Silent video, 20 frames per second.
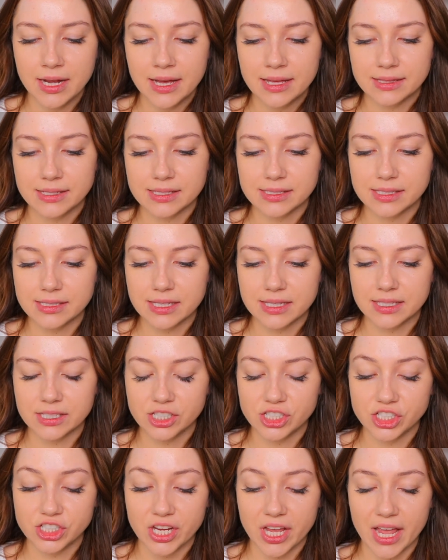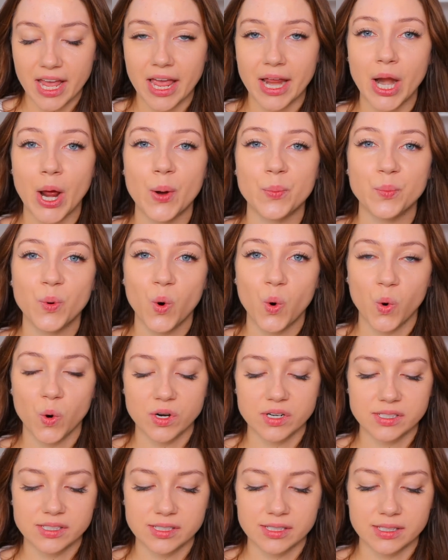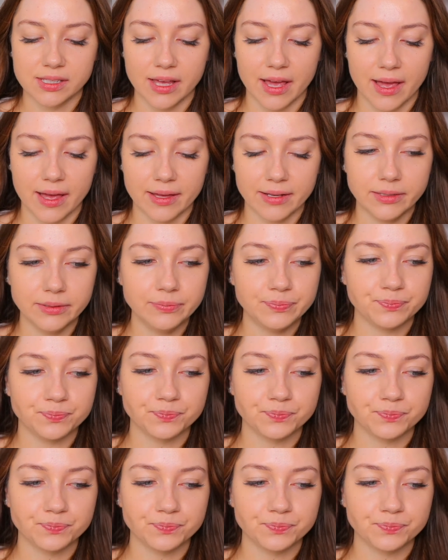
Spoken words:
This is in the shade Porcelain.